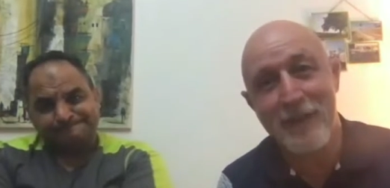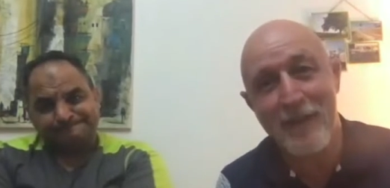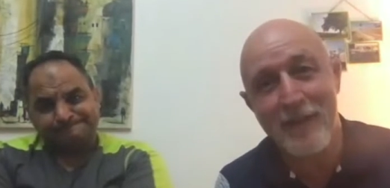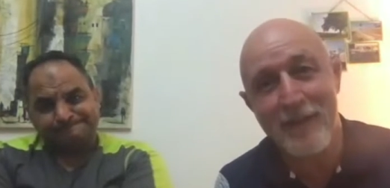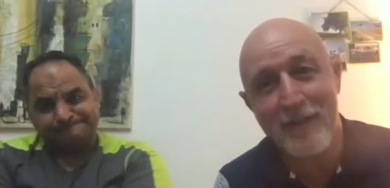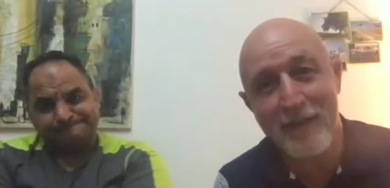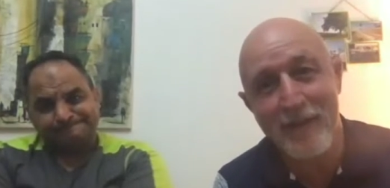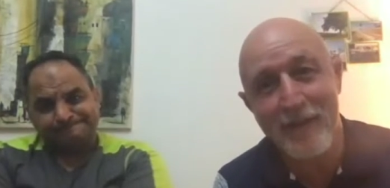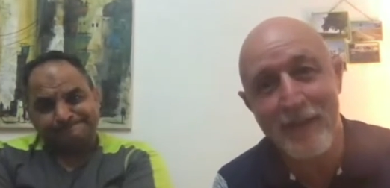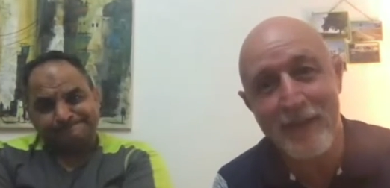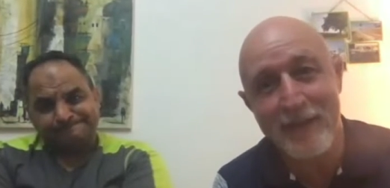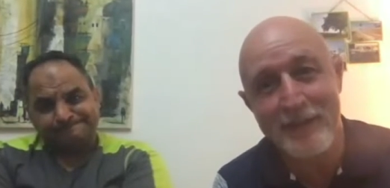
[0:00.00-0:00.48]
Speaker 1: an
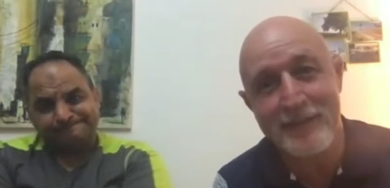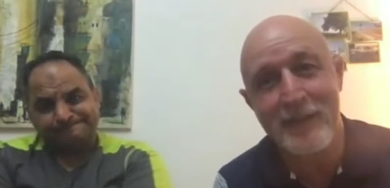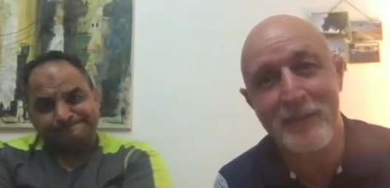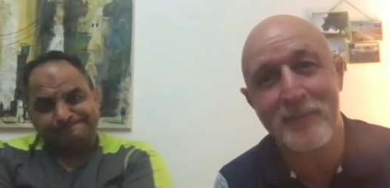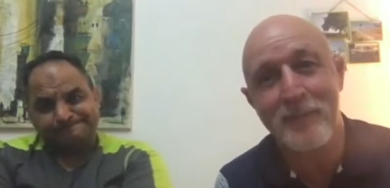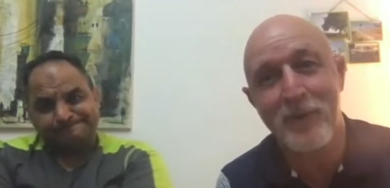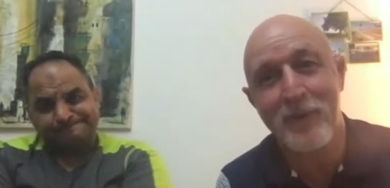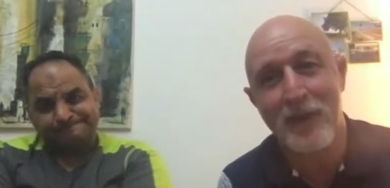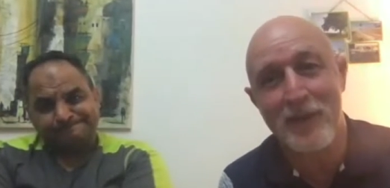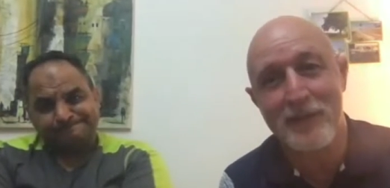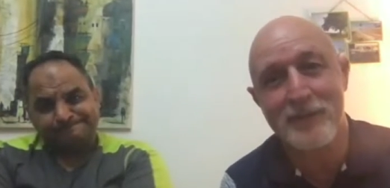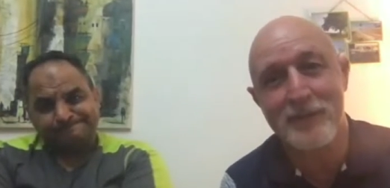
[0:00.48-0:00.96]
easy
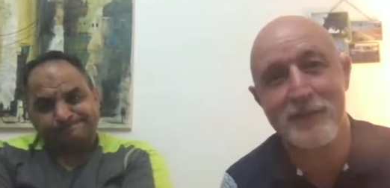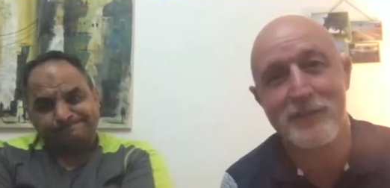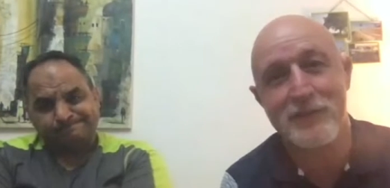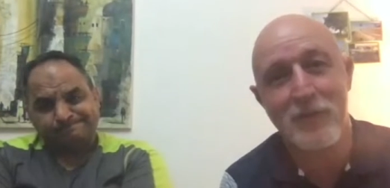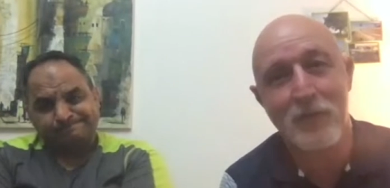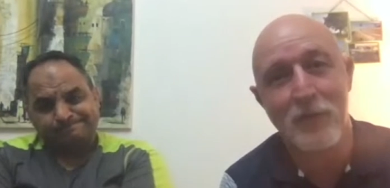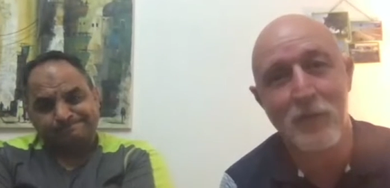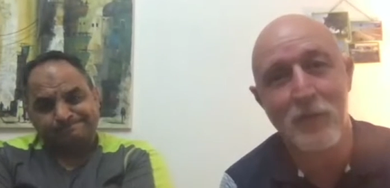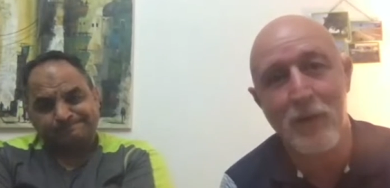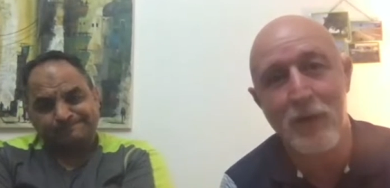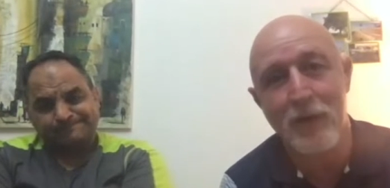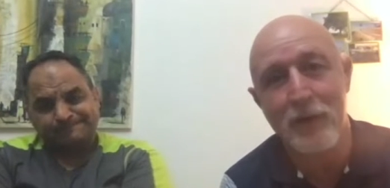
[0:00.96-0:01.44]
process to
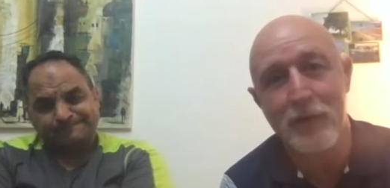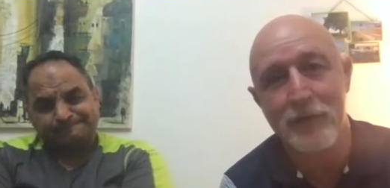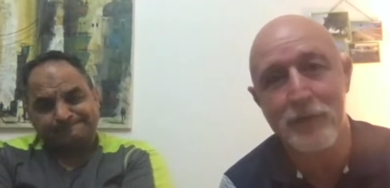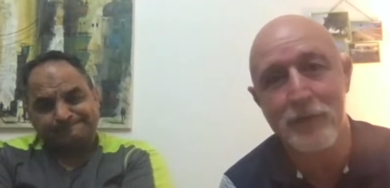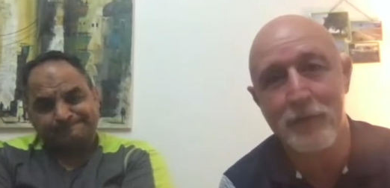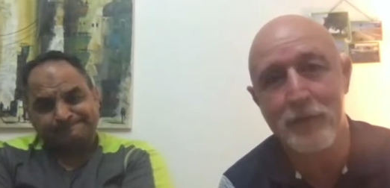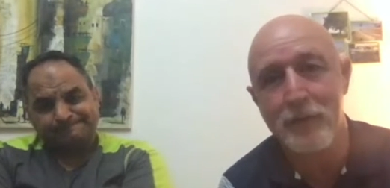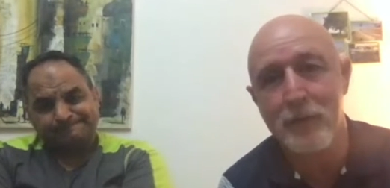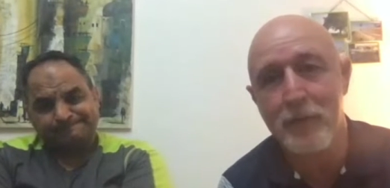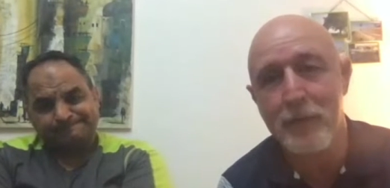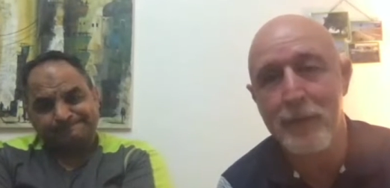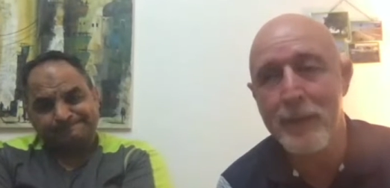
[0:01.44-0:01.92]
walk through.
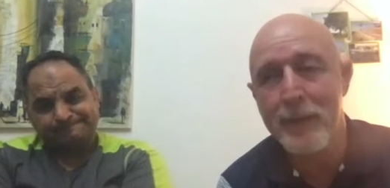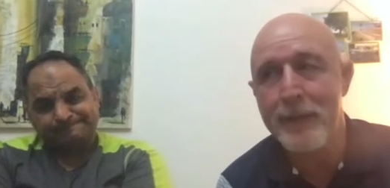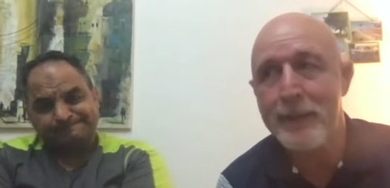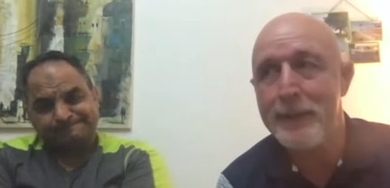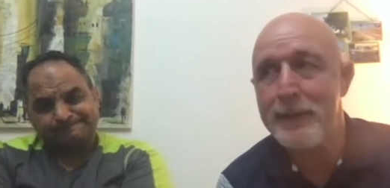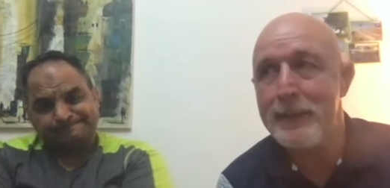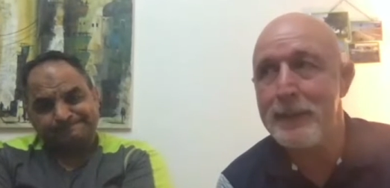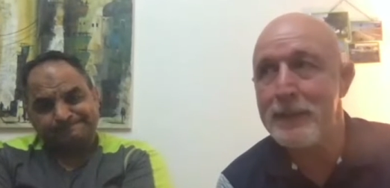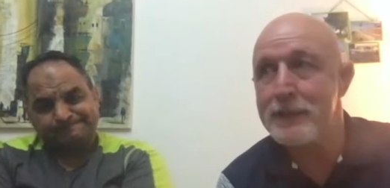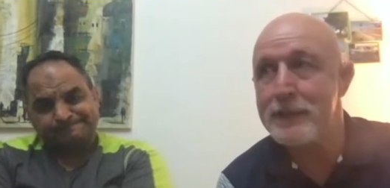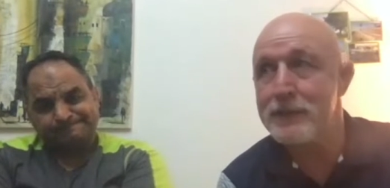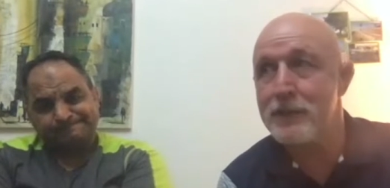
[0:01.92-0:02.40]

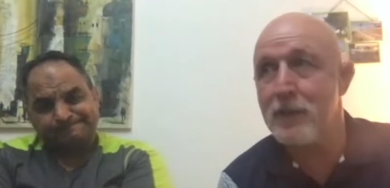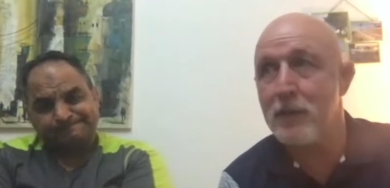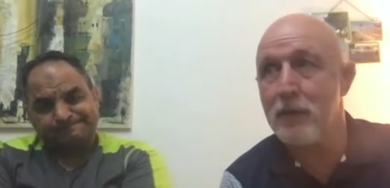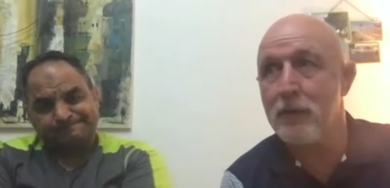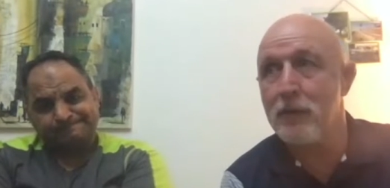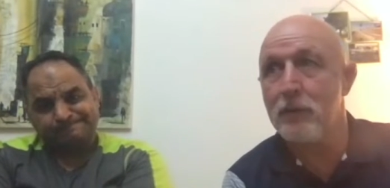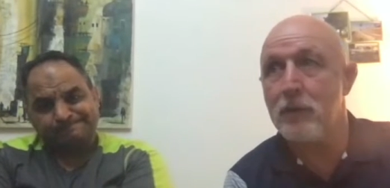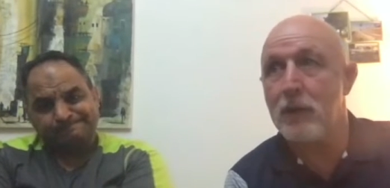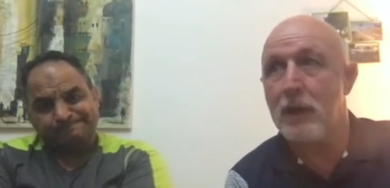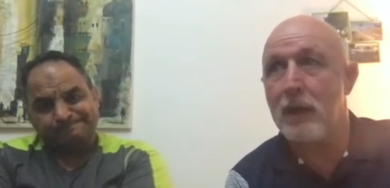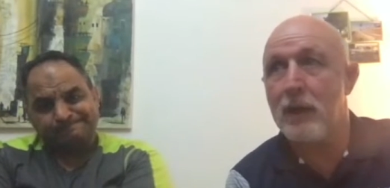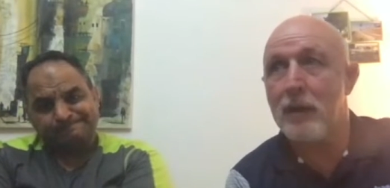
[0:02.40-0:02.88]
So,
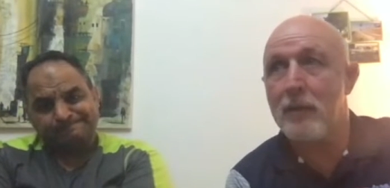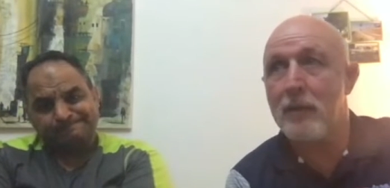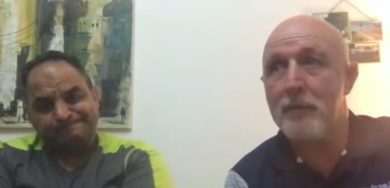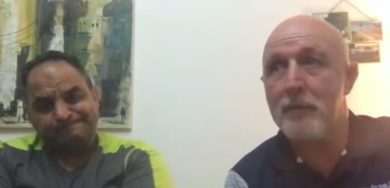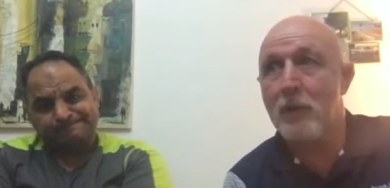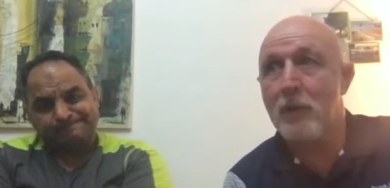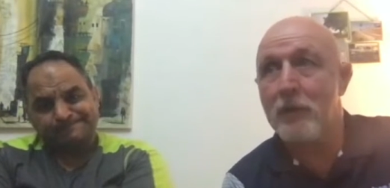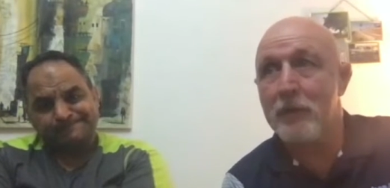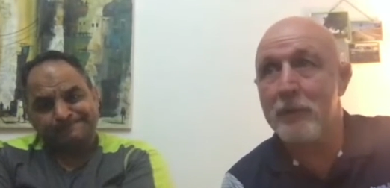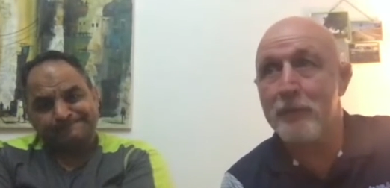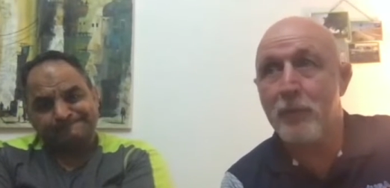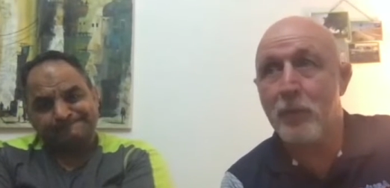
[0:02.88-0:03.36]
uh, but we've
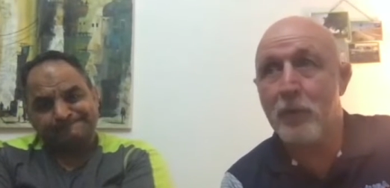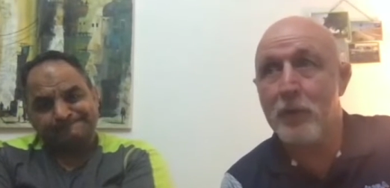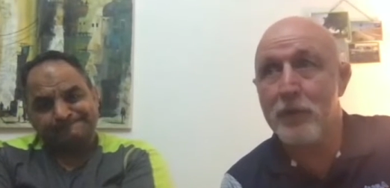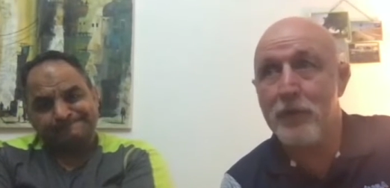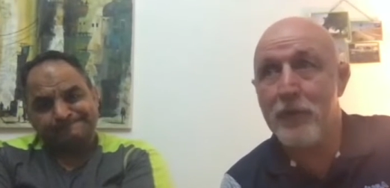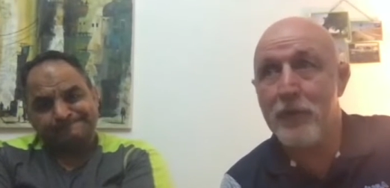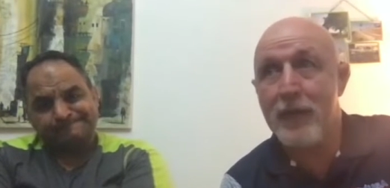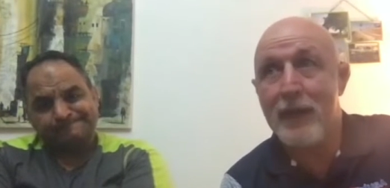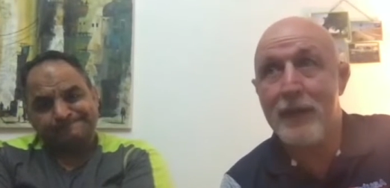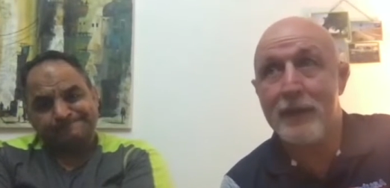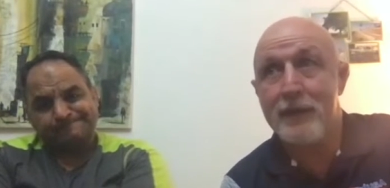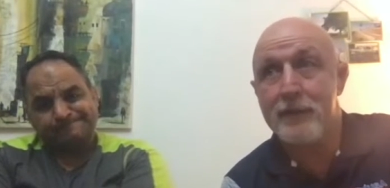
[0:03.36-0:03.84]
put
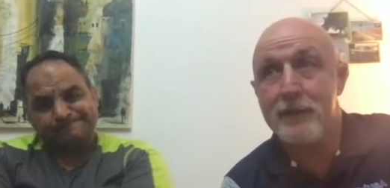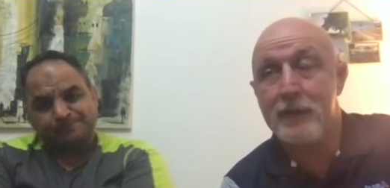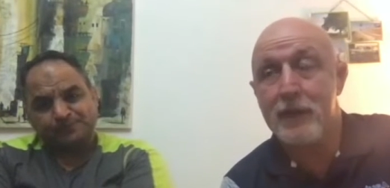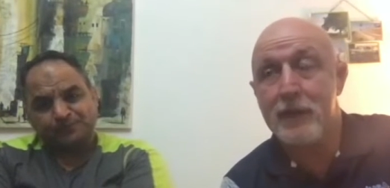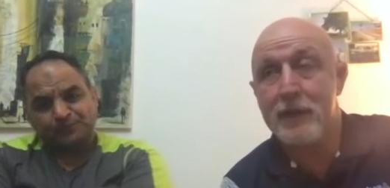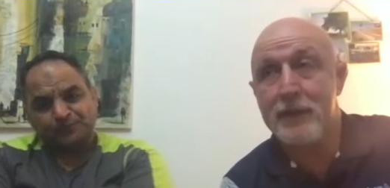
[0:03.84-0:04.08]
that